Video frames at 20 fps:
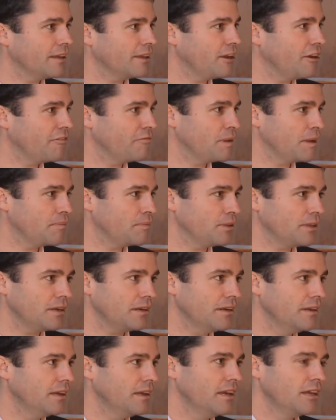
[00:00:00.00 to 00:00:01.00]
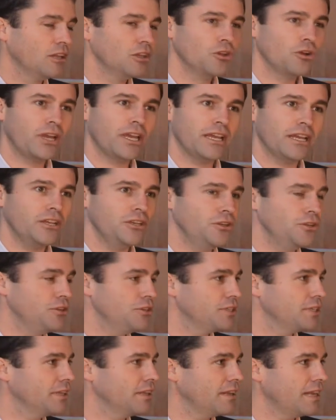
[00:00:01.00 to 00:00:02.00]
If people are looking at
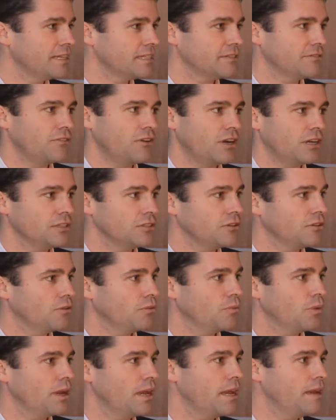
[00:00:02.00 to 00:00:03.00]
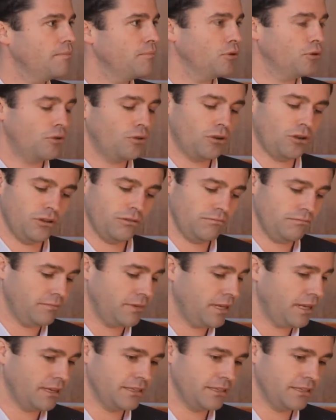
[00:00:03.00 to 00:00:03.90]
news and classifieds on the web or on